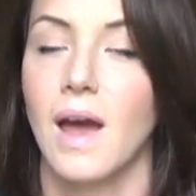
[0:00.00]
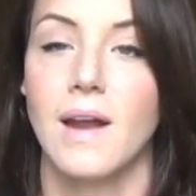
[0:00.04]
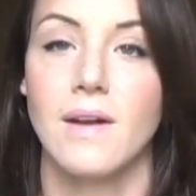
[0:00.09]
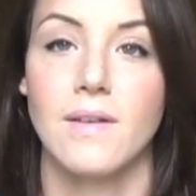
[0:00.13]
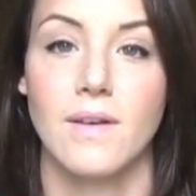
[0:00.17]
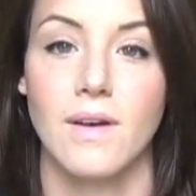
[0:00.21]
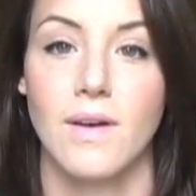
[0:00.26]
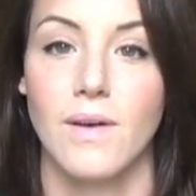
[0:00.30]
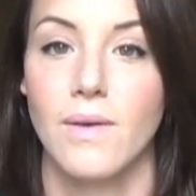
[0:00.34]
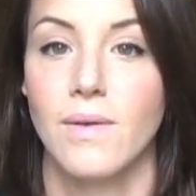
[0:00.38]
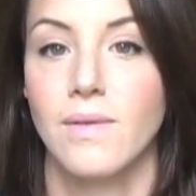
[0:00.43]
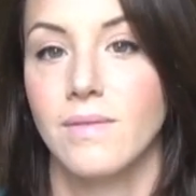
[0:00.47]
I
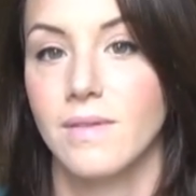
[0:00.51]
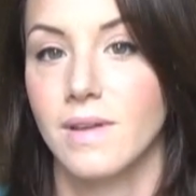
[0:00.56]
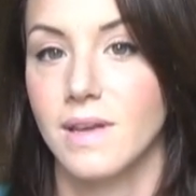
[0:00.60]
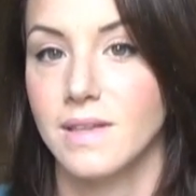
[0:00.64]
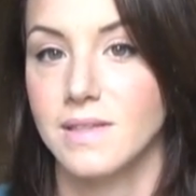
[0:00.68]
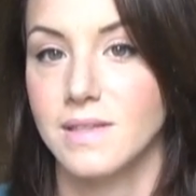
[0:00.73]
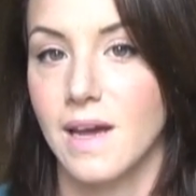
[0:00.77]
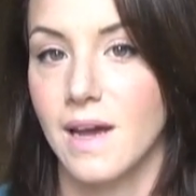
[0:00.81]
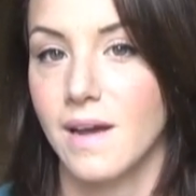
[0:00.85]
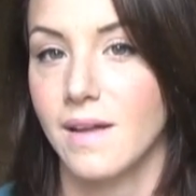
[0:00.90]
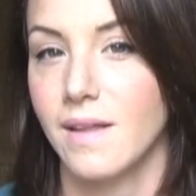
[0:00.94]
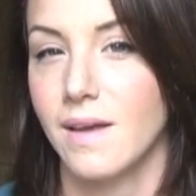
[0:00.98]
don't know
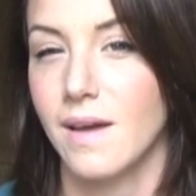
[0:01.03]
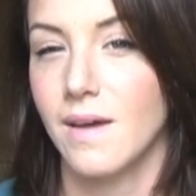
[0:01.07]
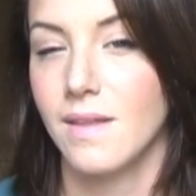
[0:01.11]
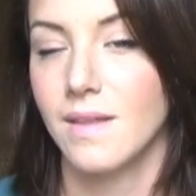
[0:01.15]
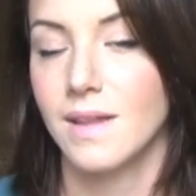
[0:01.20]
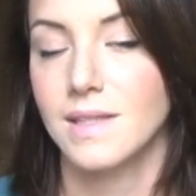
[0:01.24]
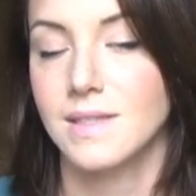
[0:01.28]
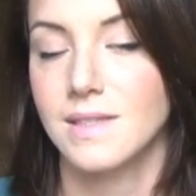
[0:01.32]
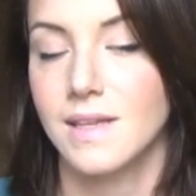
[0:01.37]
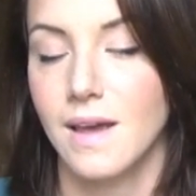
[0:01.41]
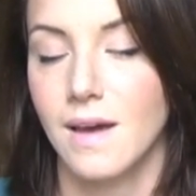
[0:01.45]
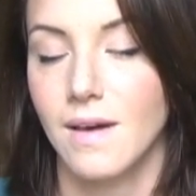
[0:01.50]
exactly how
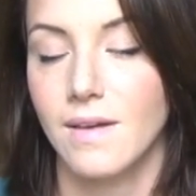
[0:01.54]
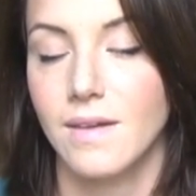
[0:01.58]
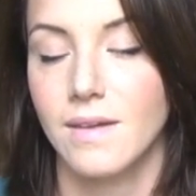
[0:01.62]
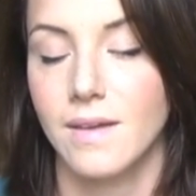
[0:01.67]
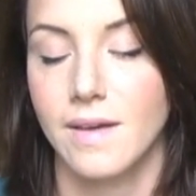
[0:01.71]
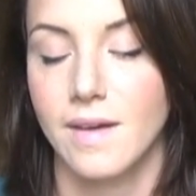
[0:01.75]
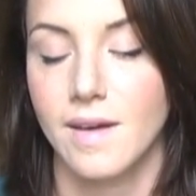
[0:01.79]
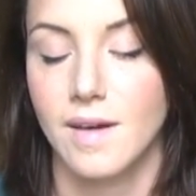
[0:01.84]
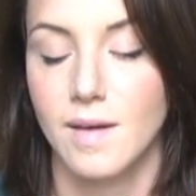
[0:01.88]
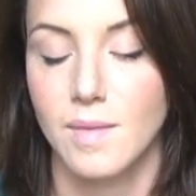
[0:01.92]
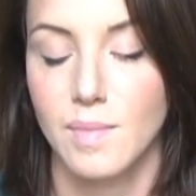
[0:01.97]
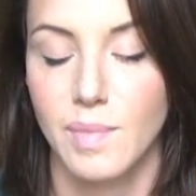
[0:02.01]
that's
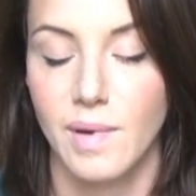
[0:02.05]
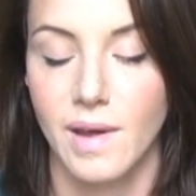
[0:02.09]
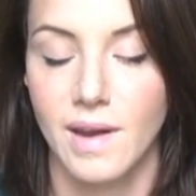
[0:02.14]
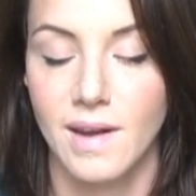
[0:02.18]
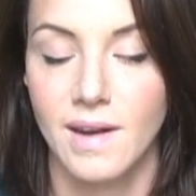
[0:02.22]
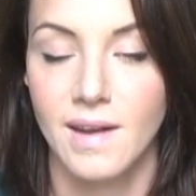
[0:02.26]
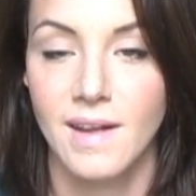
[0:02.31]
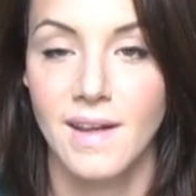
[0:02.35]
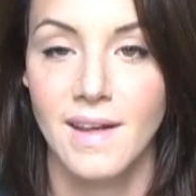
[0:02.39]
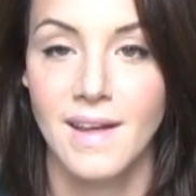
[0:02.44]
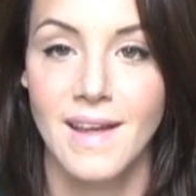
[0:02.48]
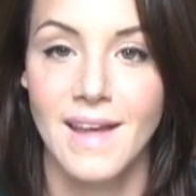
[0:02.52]
calculated, but
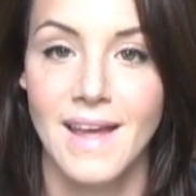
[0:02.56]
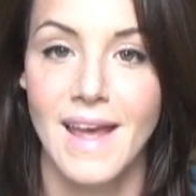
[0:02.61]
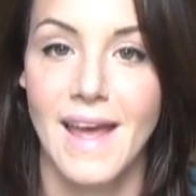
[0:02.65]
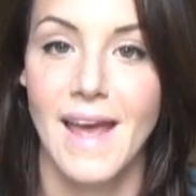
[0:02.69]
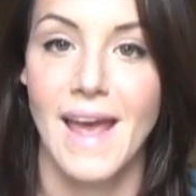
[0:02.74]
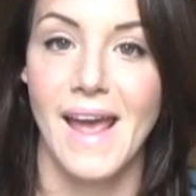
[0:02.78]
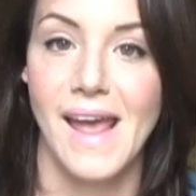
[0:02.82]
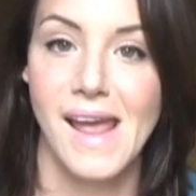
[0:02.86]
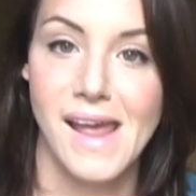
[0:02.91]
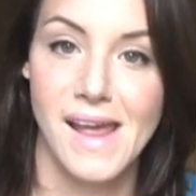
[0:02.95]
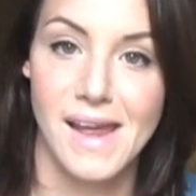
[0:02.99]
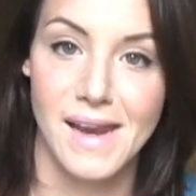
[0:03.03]

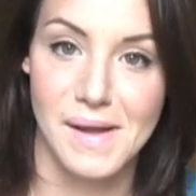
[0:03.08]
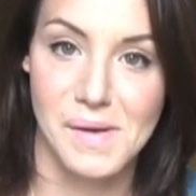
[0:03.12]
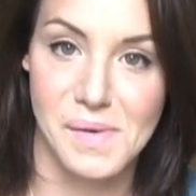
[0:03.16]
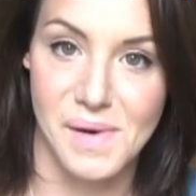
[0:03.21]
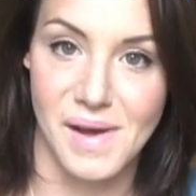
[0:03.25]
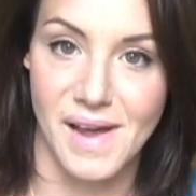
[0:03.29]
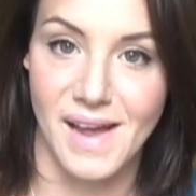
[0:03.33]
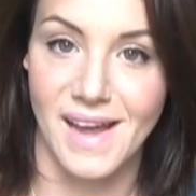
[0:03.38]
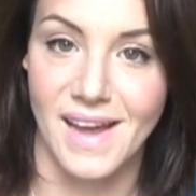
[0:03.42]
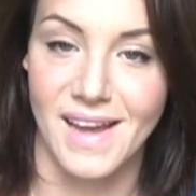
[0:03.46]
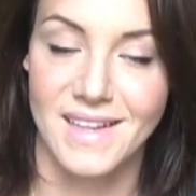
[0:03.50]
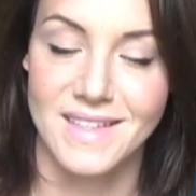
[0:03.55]

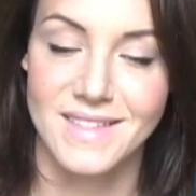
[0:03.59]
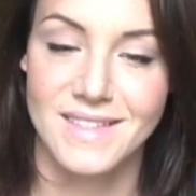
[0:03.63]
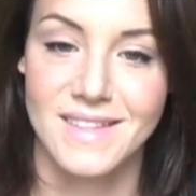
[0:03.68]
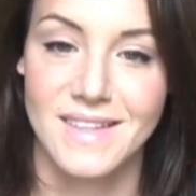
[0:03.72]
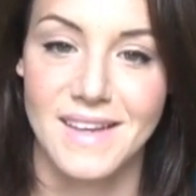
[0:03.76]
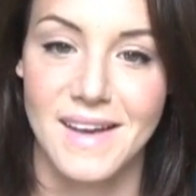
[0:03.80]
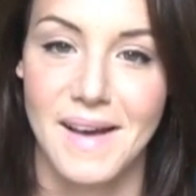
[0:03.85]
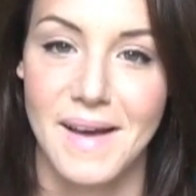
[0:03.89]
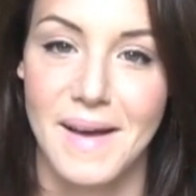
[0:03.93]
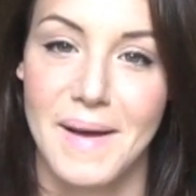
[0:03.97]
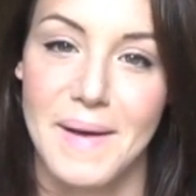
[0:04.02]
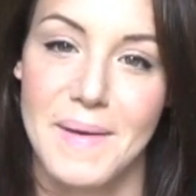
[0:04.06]
anyways,
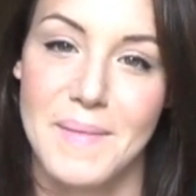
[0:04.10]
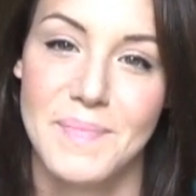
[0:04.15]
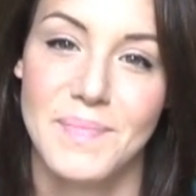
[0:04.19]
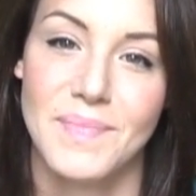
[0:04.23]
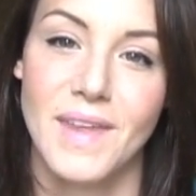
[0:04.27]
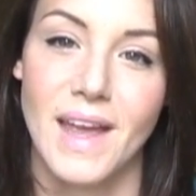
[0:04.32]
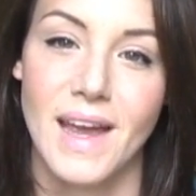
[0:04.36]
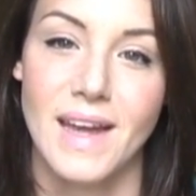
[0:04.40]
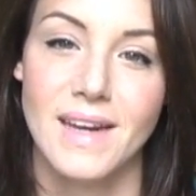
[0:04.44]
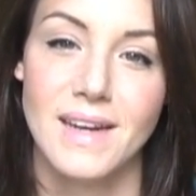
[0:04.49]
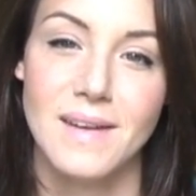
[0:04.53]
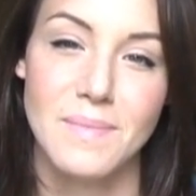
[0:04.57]

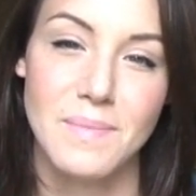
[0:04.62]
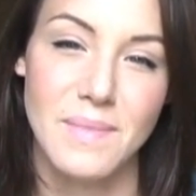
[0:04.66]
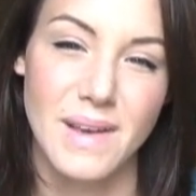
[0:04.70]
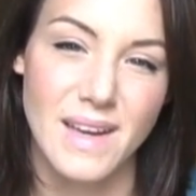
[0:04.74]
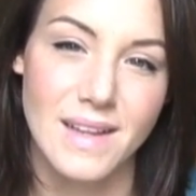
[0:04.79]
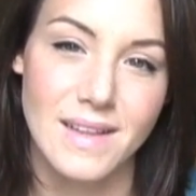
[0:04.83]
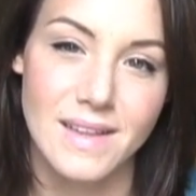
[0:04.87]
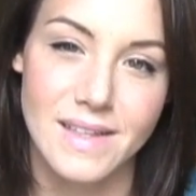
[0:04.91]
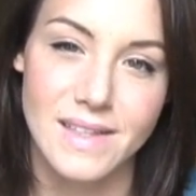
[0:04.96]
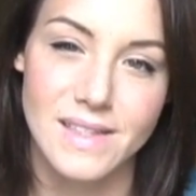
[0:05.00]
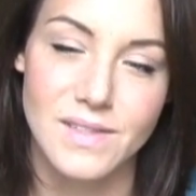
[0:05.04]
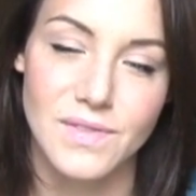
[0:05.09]
I didn't make
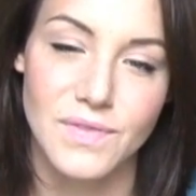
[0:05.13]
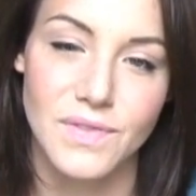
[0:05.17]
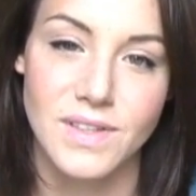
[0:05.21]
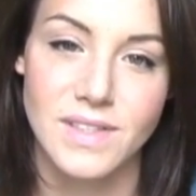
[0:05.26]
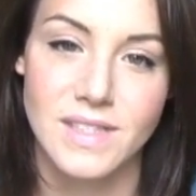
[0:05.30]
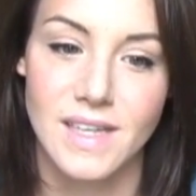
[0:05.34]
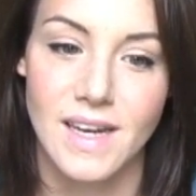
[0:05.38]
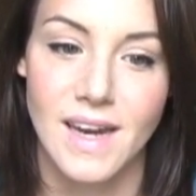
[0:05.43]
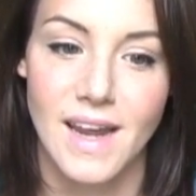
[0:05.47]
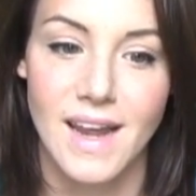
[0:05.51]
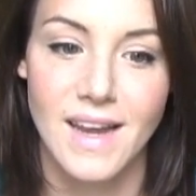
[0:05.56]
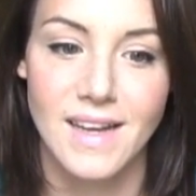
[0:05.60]
a list for
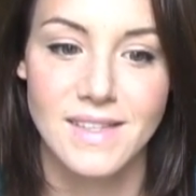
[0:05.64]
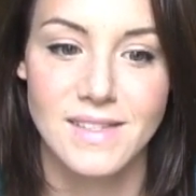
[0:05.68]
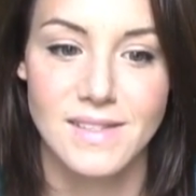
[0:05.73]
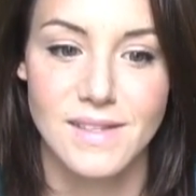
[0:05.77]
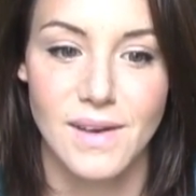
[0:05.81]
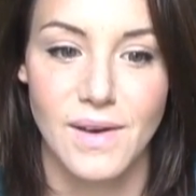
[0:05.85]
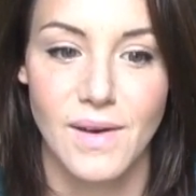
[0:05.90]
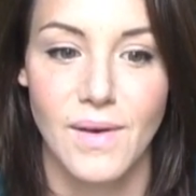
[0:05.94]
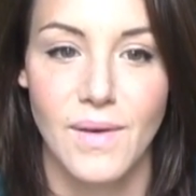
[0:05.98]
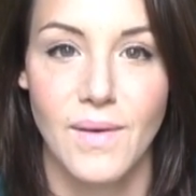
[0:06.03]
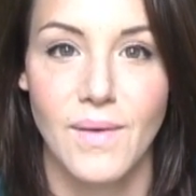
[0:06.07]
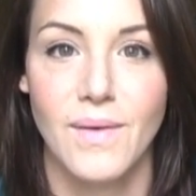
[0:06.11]
today,
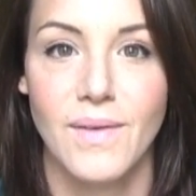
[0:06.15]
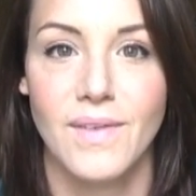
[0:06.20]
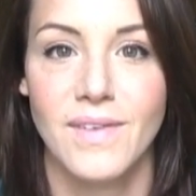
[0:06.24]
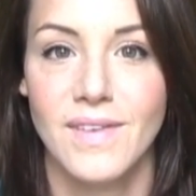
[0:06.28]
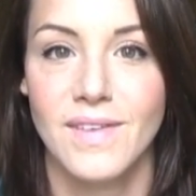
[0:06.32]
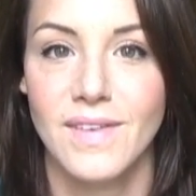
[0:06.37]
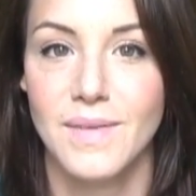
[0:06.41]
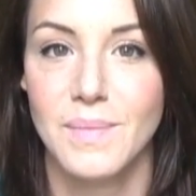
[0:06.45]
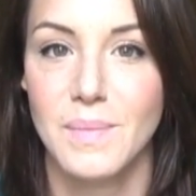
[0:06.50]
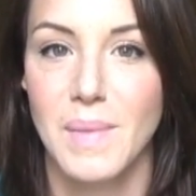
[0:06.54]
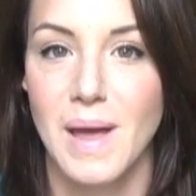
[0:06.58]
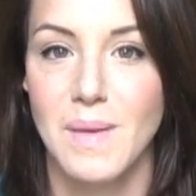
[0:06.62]
so
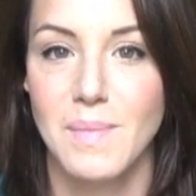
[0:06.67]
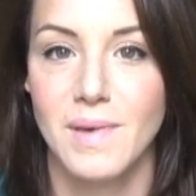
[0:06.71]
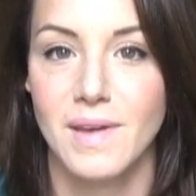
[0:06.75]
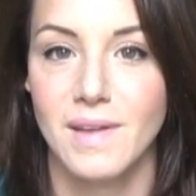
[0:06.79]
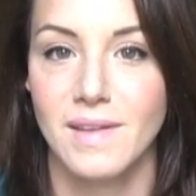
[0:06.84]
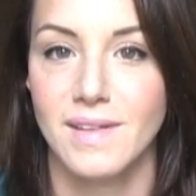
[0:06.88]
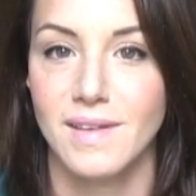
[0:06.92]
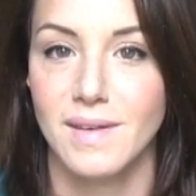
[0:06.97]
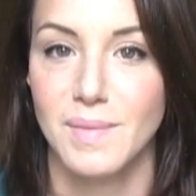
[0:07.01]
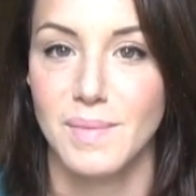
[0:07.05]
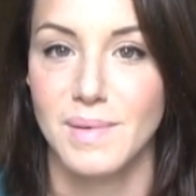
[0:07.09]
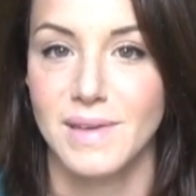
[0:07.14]
might be a
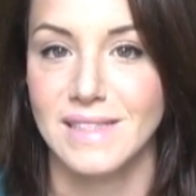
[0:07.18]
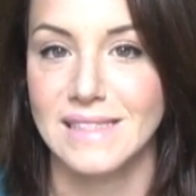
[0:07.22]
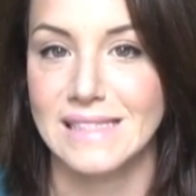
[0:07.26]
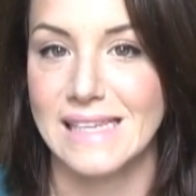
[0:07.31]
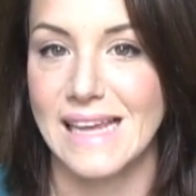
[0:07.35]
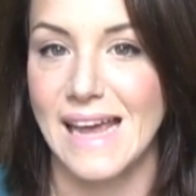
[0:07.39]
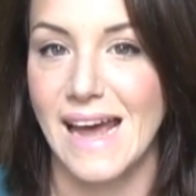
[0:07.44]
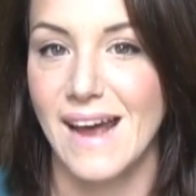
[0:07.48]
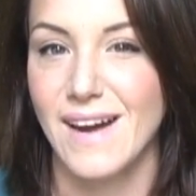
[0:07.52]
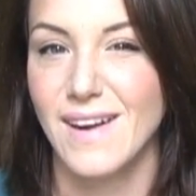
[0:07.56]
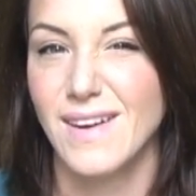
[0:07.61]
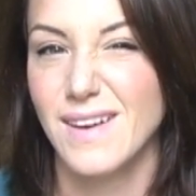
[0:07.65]
little bit
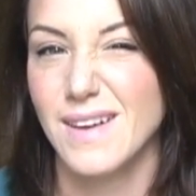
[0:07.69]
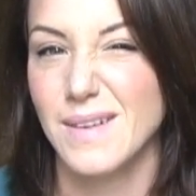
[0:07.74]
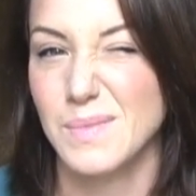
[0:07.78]
scattered.